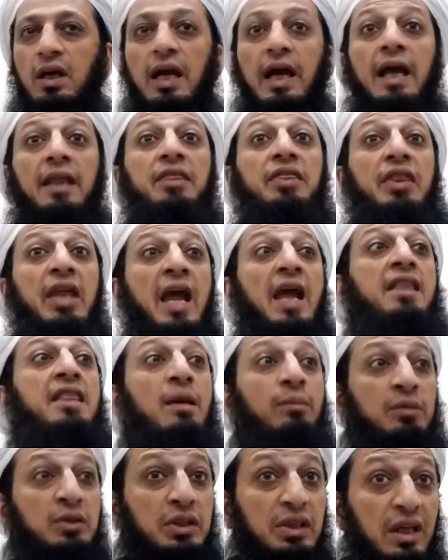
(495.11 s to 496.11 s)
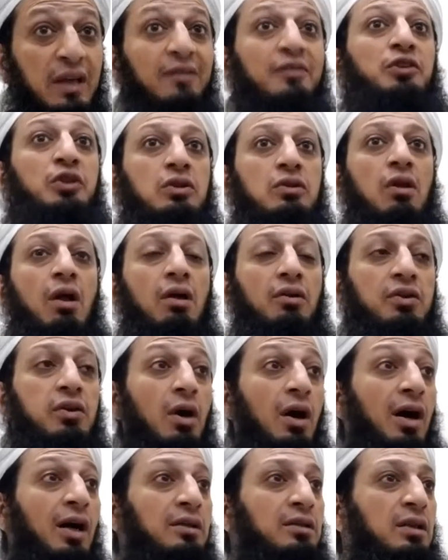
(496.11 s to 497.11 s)
and they themselves
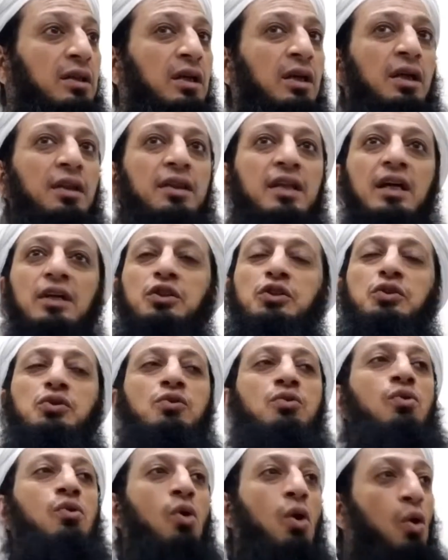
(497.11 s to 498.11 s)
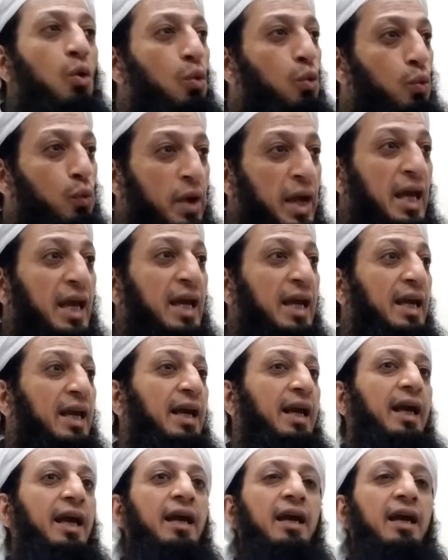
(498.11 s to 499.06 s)
thought there is no way